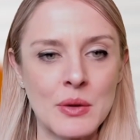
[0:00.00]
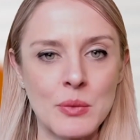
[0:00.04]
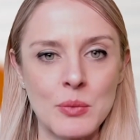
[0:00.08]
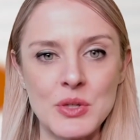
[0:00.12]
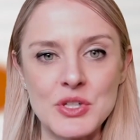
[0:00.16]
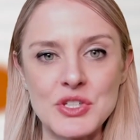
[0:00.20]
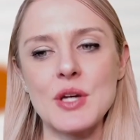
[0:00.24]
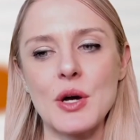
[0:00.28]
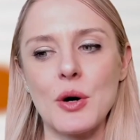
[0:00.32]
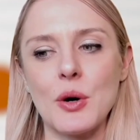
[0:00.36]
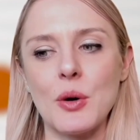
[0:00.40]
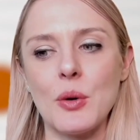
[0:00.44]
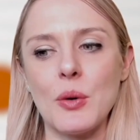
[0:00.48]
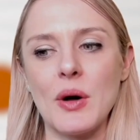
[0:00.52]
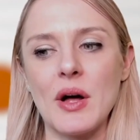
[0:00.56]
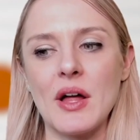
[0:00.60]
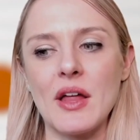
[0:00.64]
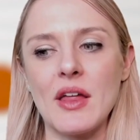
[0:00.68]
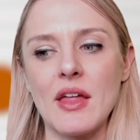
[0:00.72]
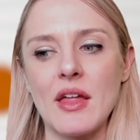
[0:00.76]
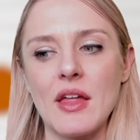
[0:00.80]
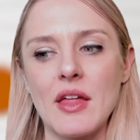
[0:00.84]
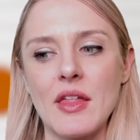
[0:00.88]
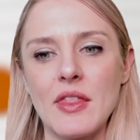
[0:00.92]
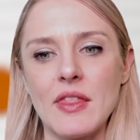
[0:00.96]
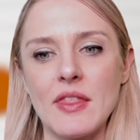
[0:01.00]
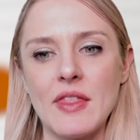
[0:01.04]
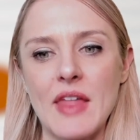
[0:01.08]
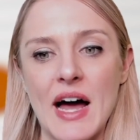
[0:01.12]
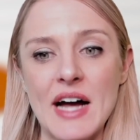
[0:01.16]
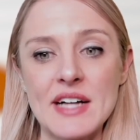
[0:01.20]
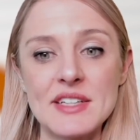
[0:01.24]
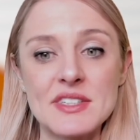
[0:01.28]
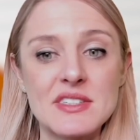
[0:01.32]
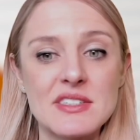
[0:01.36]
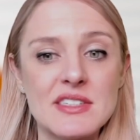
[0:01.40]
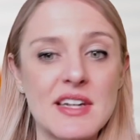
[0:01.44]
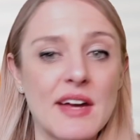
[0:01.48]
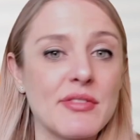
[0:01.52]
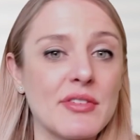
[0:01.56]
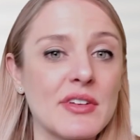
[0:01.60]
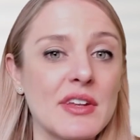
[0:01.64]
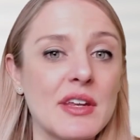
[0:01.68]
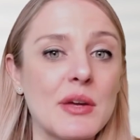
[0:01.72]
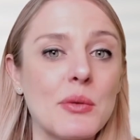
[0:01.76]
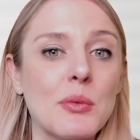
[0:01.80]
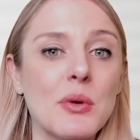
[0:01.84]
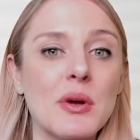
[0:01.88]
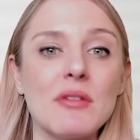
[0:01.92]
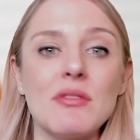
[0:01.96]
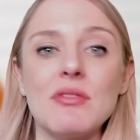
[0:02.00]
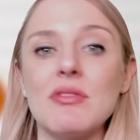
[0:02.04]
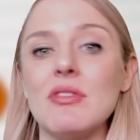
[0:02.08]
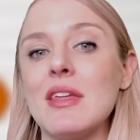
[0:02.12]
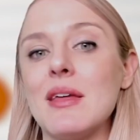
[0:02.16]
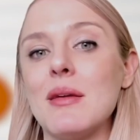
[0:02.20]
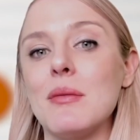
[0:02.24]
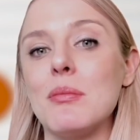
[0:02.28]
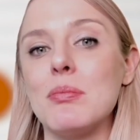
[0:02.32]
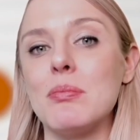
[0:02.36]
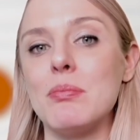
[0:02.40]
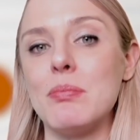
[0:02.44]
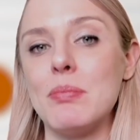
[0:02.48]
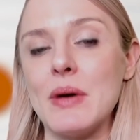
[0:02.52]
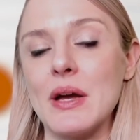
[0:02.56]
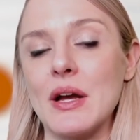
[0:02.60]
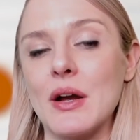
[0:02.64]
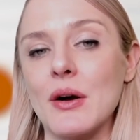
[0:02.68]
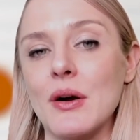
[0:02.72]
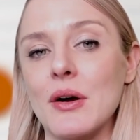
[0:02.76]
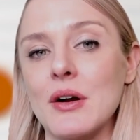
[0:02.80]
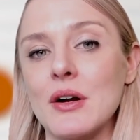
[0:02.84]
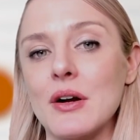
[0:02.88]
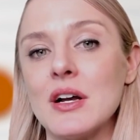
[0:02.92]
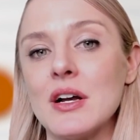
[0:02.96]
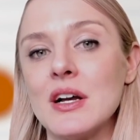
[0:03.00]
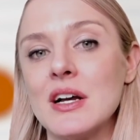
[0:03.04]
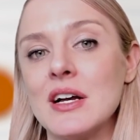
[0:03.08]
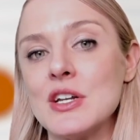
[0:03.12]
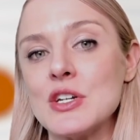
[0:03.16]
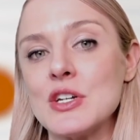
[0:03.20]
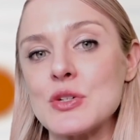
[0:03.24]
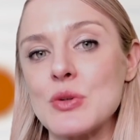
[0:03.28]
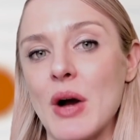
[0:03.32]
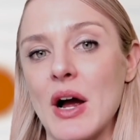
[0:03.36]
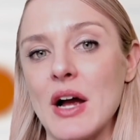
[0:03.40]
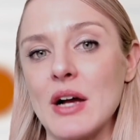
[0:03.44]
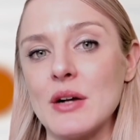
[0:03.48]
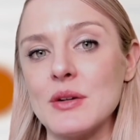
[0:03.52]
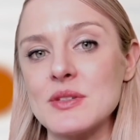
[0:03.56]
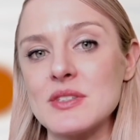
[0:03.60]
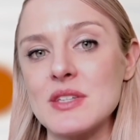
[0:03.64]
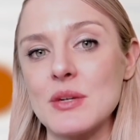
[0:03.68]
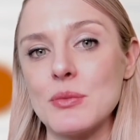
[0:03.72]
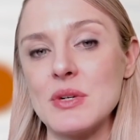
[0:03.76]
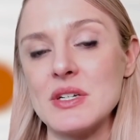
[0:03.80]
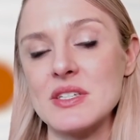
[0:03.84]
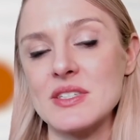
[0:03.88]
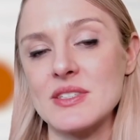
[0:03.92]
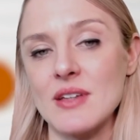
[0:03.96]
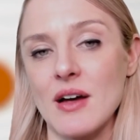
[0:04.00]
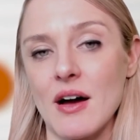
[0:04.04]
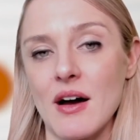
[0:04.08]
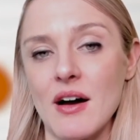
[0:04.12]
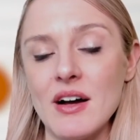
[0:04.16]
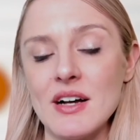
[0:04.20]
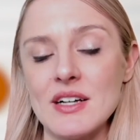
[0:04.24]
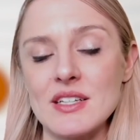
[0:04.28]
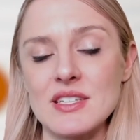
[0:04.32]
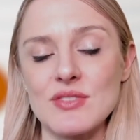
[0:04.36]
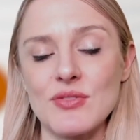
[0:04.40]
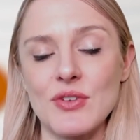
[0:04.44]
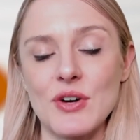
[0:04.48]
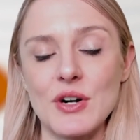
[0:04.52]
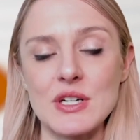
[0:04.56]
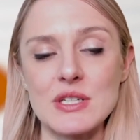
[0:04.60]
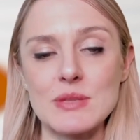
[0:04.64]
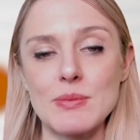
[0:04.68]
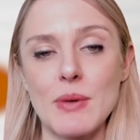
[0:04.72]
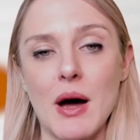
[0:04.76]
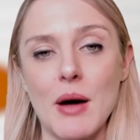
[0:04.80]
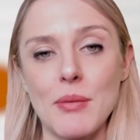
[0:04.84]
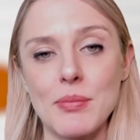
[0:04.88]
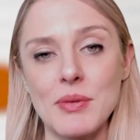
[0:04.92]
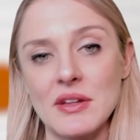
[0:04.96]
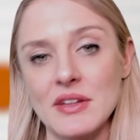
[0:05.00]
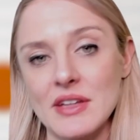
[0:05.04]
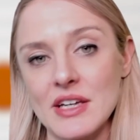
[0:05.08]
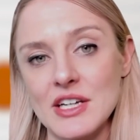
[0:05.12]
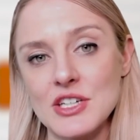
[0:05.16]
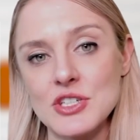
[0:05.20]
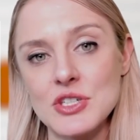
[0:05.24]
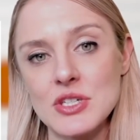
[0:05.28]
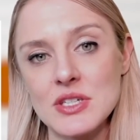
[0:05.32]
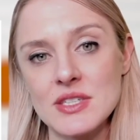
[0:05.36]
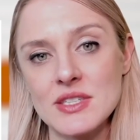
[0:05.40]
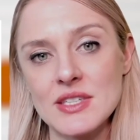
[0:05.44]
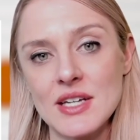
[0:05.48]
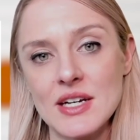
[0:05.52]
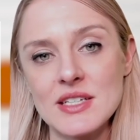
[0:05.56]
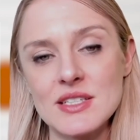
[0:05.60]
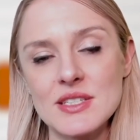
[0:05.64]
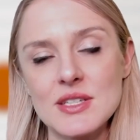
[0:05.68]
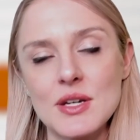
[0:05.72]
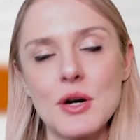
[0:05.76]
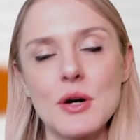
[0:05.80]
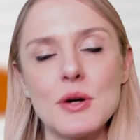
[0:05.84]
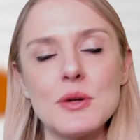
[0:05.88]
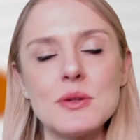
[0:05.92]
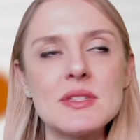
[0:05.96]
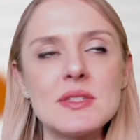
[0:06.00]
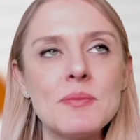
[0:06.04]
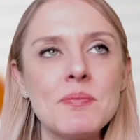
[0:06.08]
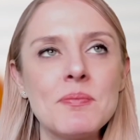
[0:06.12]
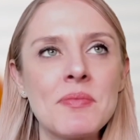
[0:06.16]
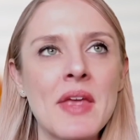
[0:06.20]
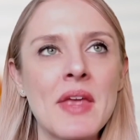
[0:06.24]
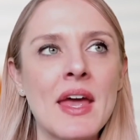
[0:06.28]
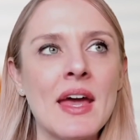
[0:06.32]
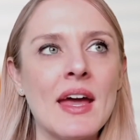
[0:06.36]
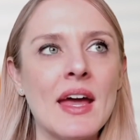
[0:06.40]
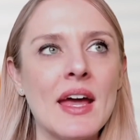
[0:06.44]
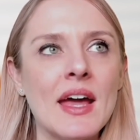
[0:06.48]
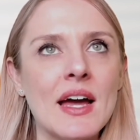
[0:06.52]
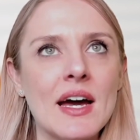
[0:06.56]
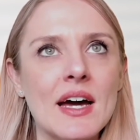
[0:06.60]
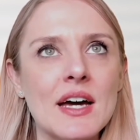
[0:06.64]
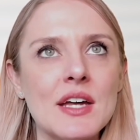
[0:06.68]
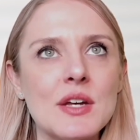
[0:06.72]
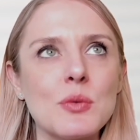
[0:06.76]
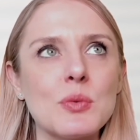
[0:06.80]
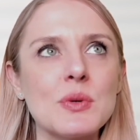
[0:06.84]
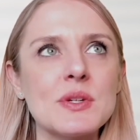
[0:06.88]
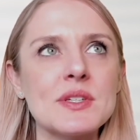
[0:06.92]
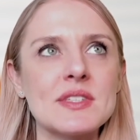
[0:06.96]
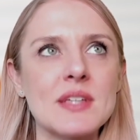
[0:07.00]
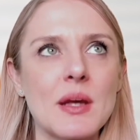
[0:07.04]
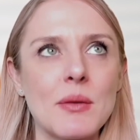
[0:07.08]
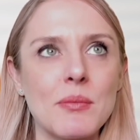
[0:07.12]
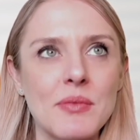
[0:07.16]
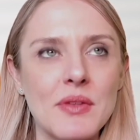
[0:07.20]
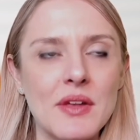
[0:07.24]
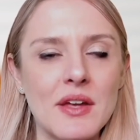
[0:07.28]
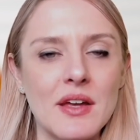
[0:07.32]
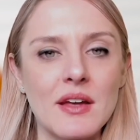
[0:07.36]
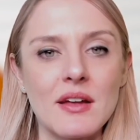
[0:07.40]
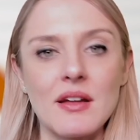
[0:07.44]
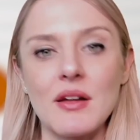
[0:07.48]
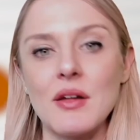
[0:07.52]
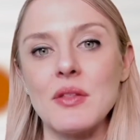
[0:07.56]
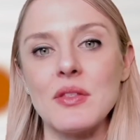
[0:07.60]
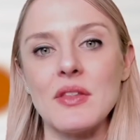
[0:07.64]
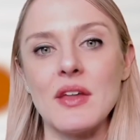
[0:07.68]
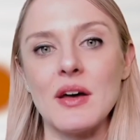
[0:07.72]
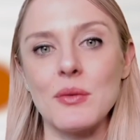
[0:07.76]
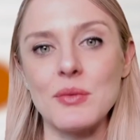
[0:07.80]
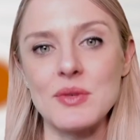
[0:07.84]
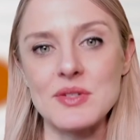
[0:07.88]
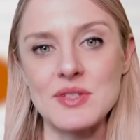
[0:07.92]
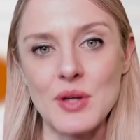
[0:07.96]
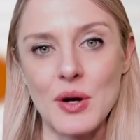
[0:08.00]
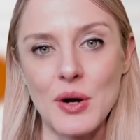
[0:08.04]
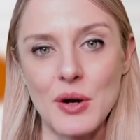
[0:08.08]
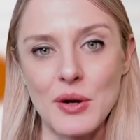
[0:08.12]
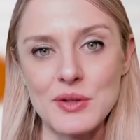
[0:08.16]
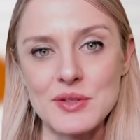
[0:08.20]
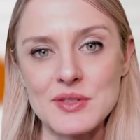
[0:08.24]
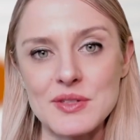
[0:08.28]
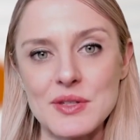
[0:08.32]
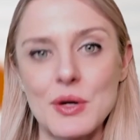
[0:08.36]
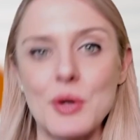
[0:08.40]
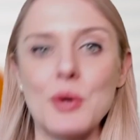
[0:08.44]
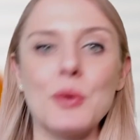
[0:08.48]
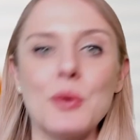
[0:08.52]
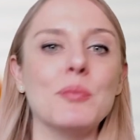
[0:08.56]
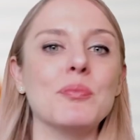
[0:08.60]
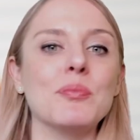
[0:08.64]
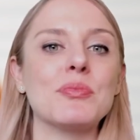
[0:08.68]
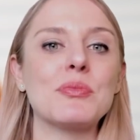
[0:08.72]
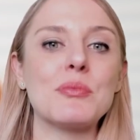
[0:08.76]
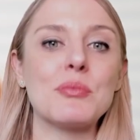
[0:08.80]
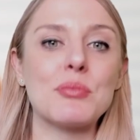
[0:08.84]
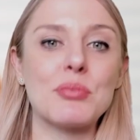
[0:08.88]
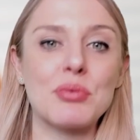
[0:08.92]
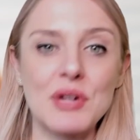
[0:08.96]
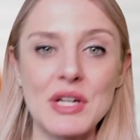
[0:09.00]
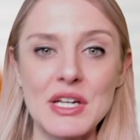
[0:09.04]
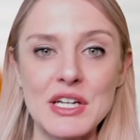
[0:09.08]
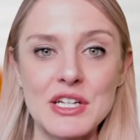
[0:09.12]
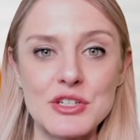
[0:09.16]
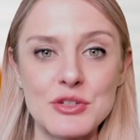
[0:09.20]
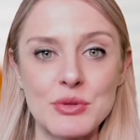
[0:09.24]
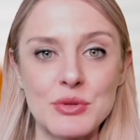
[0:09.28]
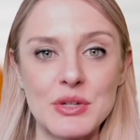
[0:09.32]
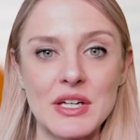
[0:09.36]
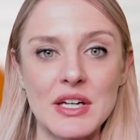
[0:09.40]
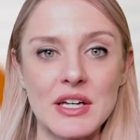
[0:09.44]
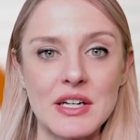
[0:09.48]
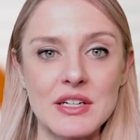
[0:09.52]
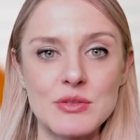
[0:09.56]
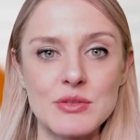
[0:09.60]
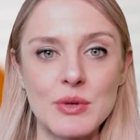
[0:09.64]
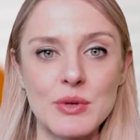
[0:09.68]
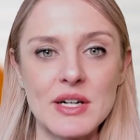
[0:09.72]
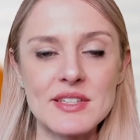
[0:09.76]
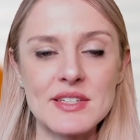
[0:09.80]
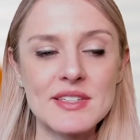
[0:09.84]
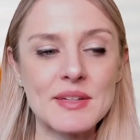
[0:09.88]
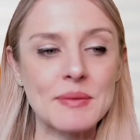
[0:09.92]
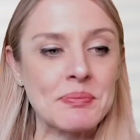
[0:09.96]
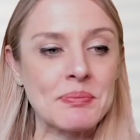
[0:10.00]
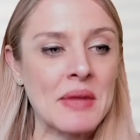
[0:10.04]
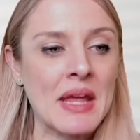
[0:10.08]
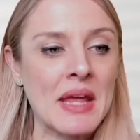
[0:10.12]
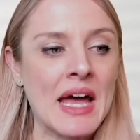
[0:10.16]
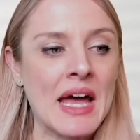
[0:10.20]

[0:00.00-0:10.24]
So that's definitely one of the bigger trials that we saw as far as population size goes, and was something that was also pretty intriguing to us.